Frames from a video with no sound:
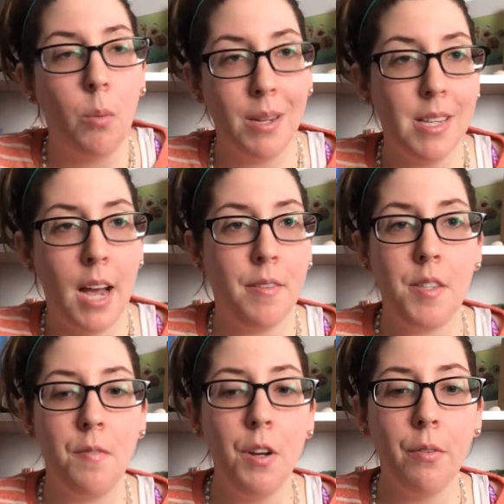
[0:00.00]
Because I have
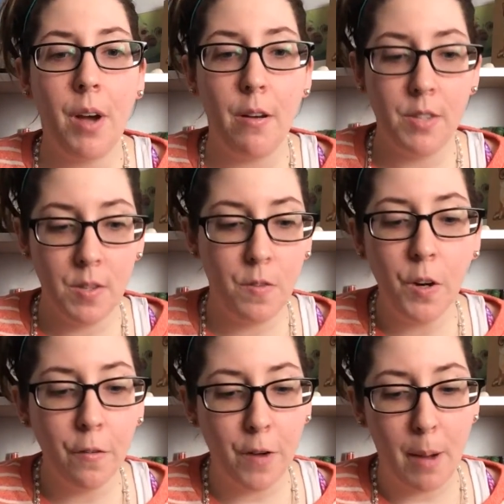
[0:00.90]
severe
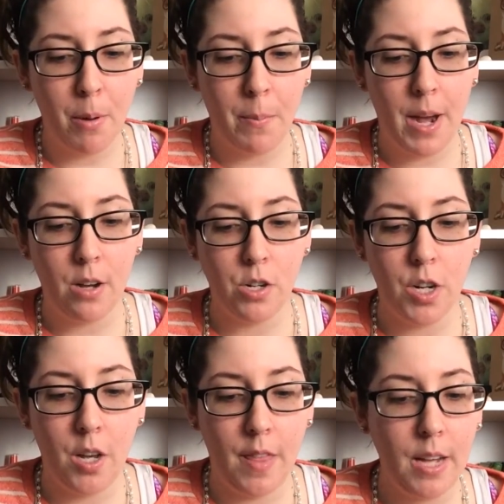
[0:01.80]

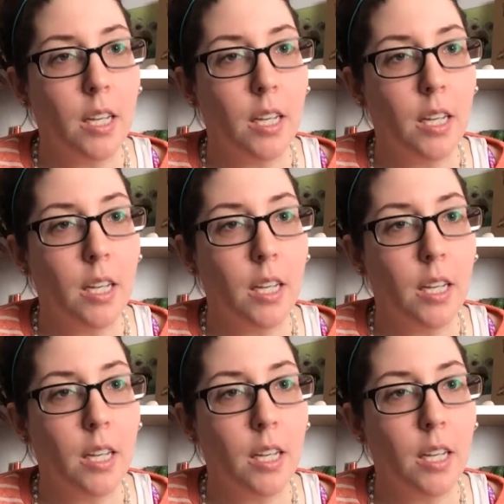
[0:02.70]
fibromyalgia.